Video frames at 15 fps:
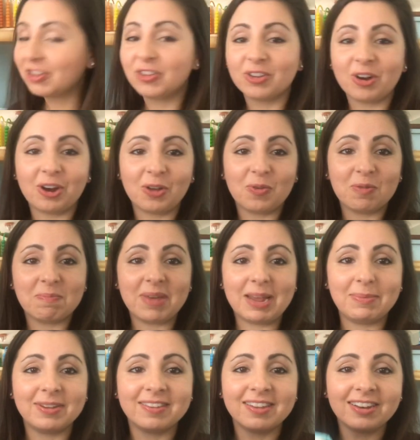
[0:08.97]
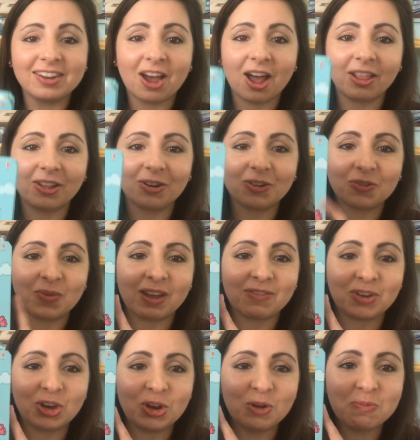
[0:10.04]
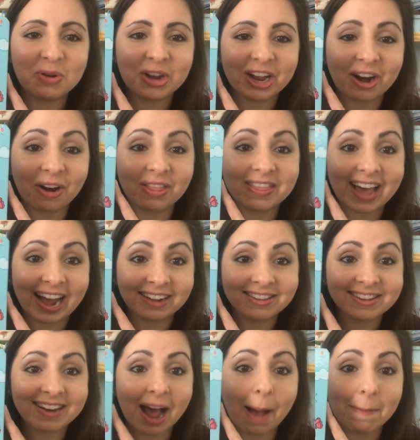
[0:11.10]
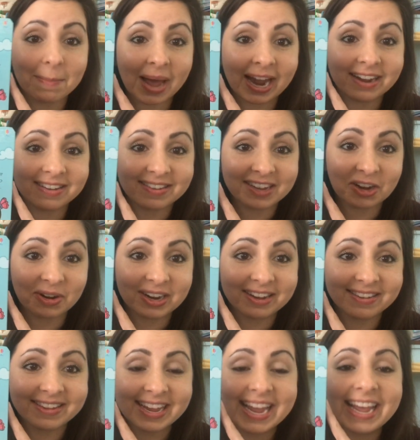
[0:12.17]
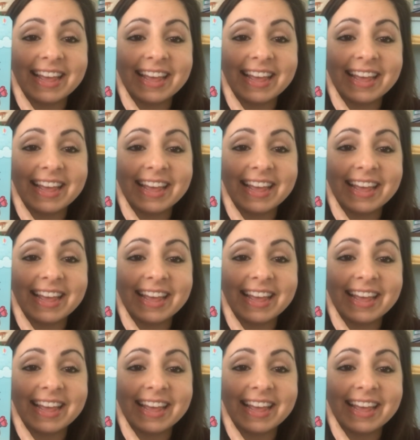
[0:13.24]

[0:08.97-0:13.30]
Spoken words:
Starting with Babies and Toddlers, we have a new book in our That's Not My series.